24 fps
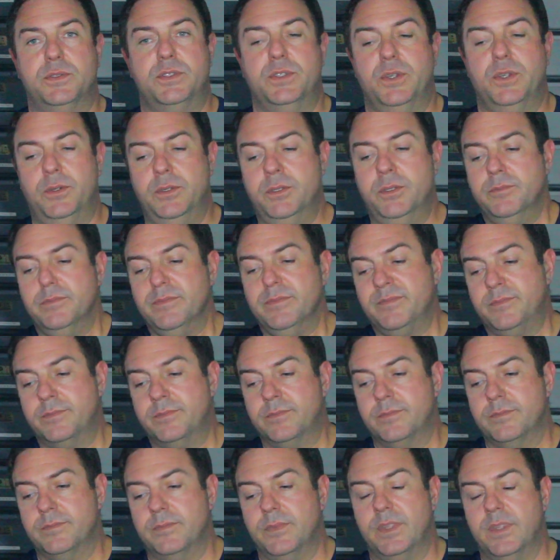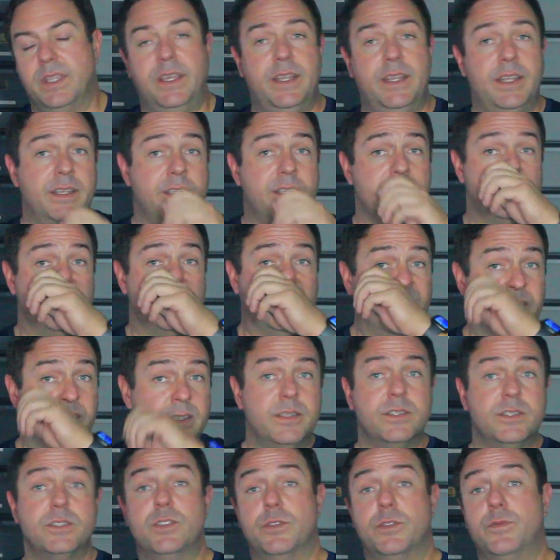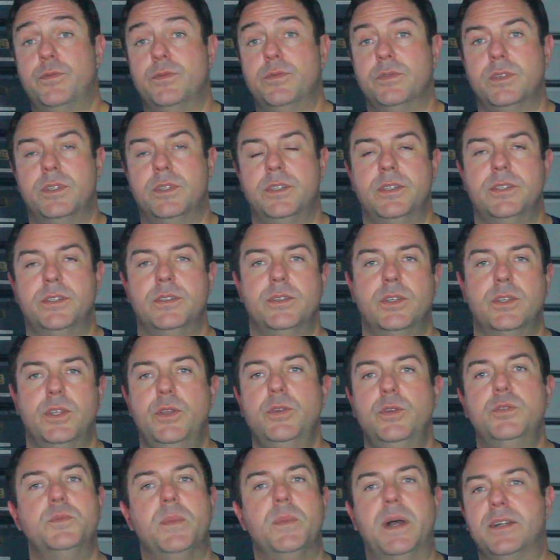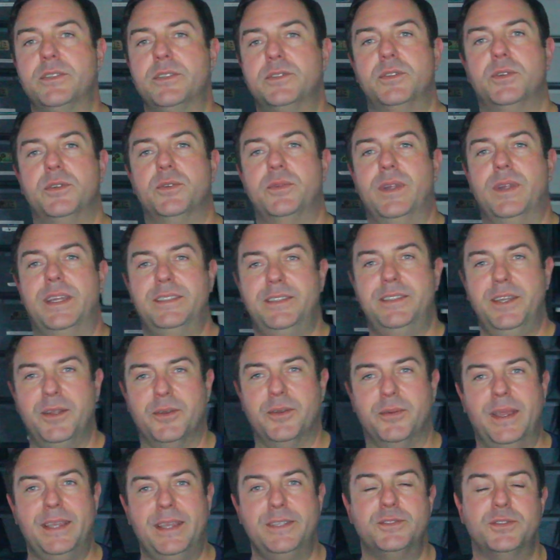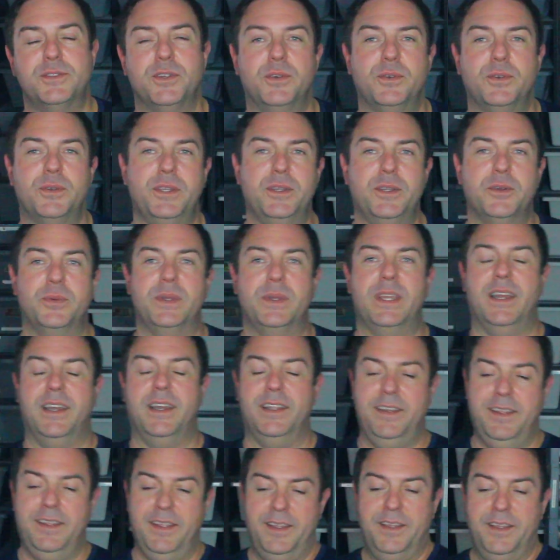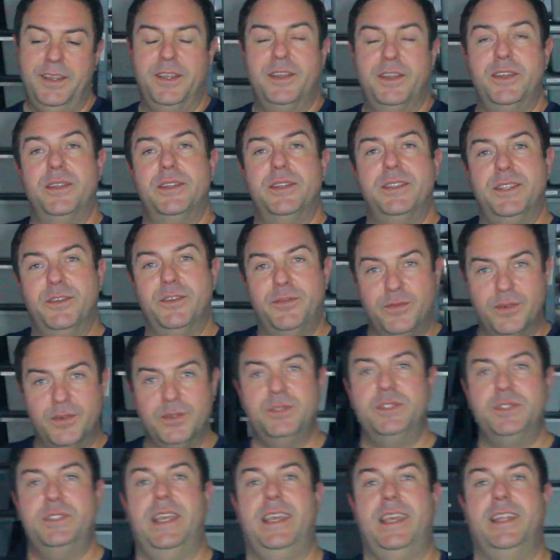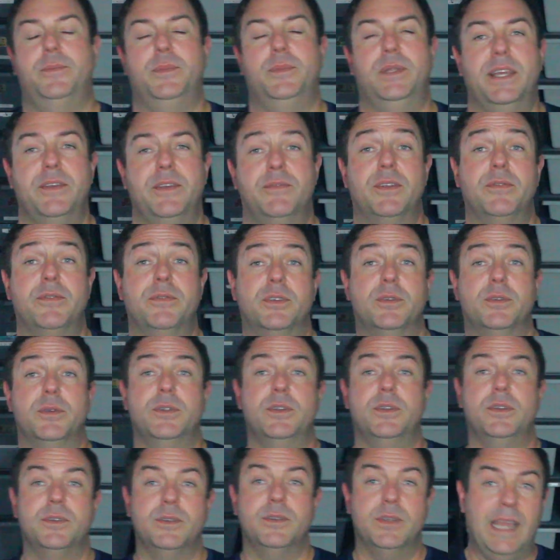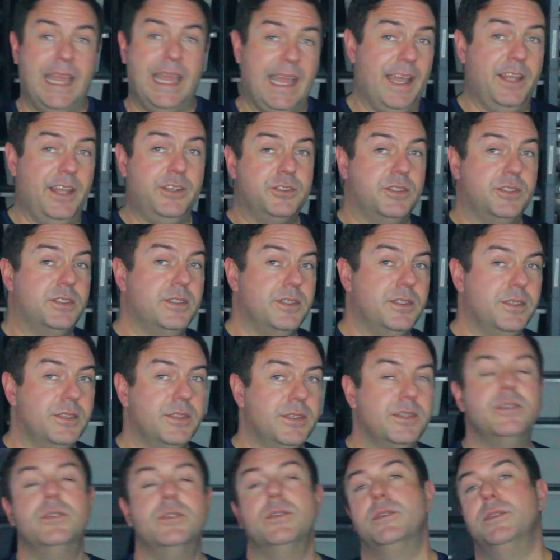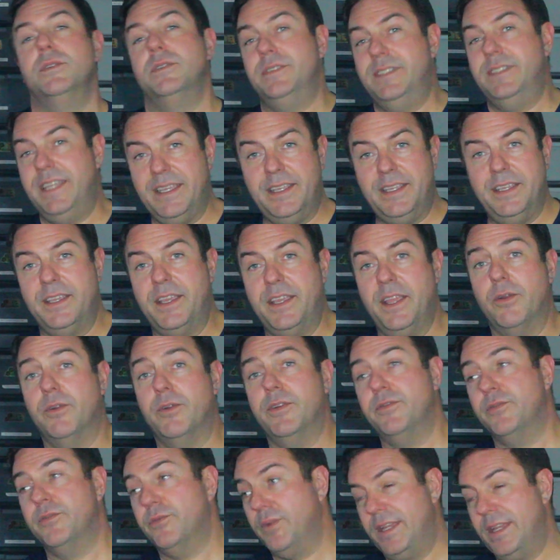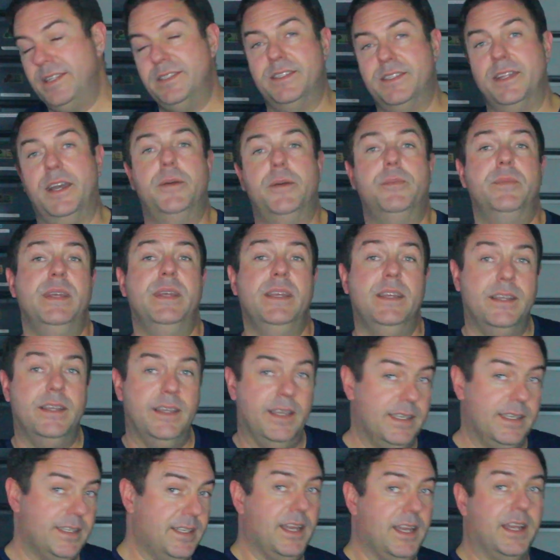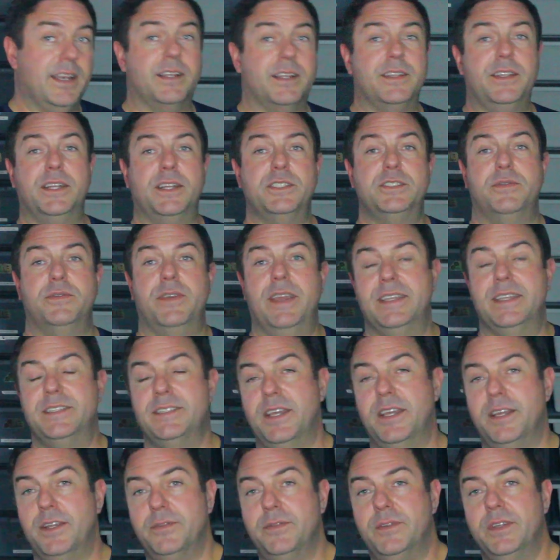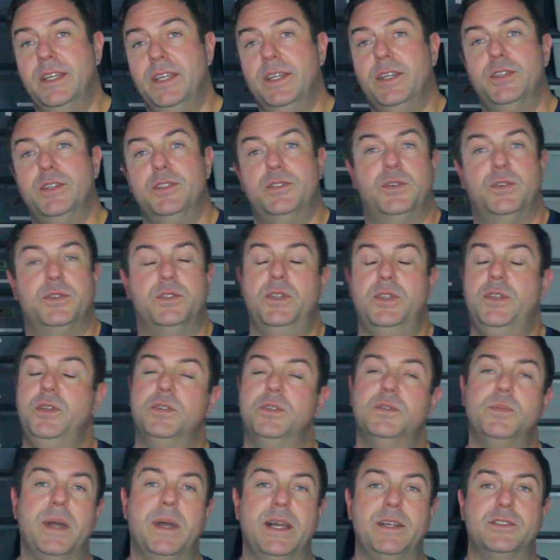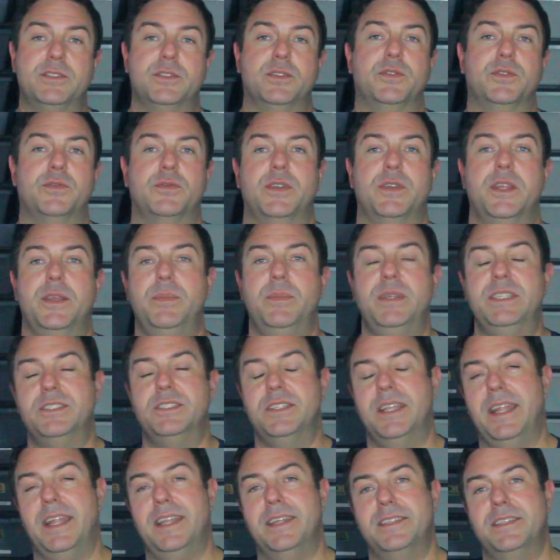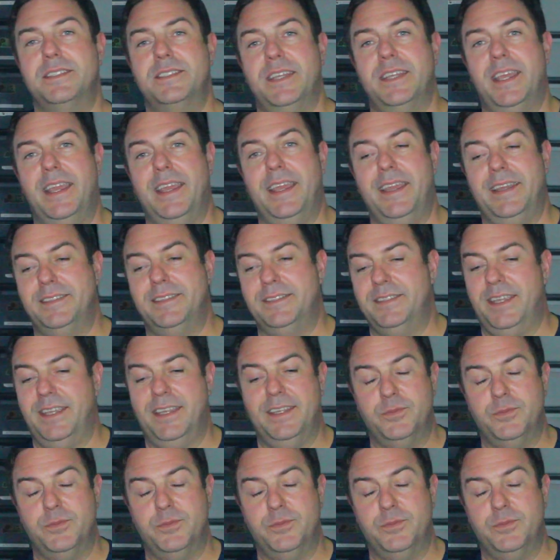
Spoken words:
So it's the huge milestone right there, right? So here we got the first animal I've ever hatched, taken care of, raised up, and got a clutch of eggs out of. So it's a huge milestone for AB Genetics, and